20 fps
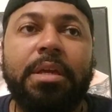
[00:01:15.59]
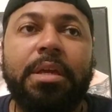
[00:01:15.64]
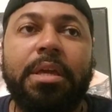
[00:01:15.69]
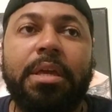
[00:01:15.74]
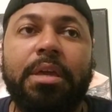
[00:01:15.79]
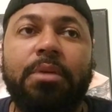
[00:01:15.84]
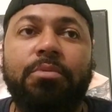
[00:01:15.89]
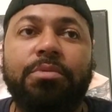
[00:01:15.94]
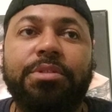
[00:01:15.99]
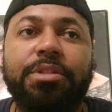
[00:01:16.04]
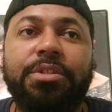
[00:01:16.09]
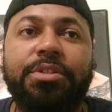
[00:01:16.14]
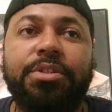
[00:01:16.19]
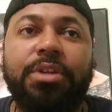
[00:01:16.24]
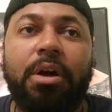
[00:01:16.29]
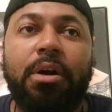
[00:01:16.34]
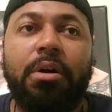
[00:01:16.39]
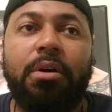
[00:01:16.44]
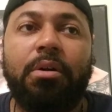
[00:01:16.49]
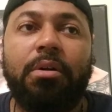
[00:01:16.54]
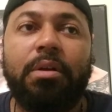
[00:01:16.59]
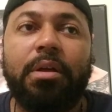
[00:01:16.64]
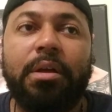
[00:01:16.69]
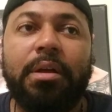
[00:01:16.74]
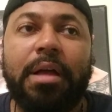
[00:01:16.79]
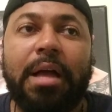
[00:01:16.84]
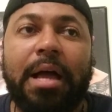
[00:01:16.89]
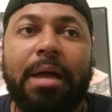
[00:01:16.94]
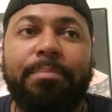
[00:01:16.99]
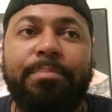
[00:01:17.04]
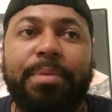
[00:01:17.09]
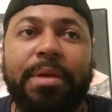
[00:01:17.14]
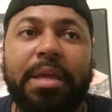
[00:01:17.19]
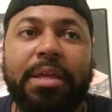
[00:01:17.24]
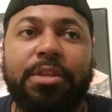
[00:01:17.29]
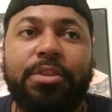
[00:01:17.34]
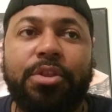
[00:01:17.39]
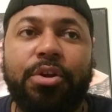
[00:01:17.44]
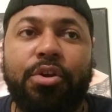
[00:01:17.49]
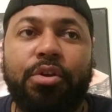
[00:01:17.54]
He was a dog. I
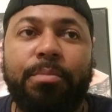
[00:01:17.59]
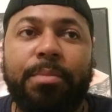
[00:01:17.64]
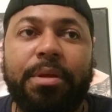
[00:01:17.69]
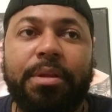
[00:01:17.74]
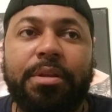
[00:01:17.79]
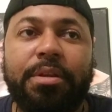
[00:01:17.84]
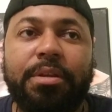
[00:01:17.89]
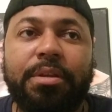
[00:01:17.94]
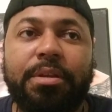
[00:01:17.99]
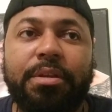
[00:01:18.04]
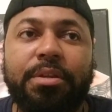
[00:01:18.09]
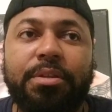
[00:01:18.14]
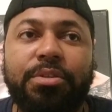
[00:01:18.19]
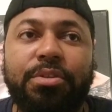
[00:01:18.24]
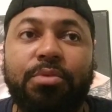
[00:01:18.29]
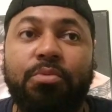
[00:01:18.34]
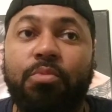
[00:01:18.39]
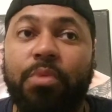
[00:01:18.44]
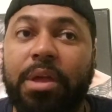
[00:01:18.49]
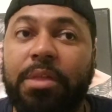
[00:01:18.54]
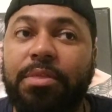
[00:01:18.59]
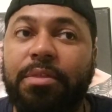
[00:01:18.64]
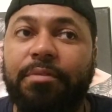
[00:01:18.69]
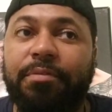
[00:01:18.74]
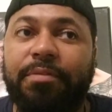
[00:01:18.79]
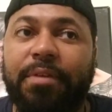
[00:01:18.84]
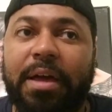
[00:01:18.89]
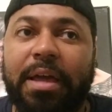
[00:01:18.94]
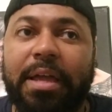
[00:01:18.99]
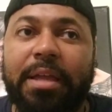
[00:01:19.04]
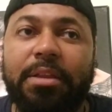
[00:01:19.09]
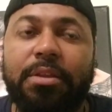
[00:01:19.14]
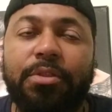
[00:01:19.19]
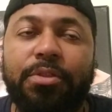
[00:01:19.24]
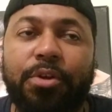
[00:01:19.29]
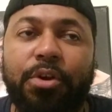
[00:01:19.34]
picked Thurman to win the fight.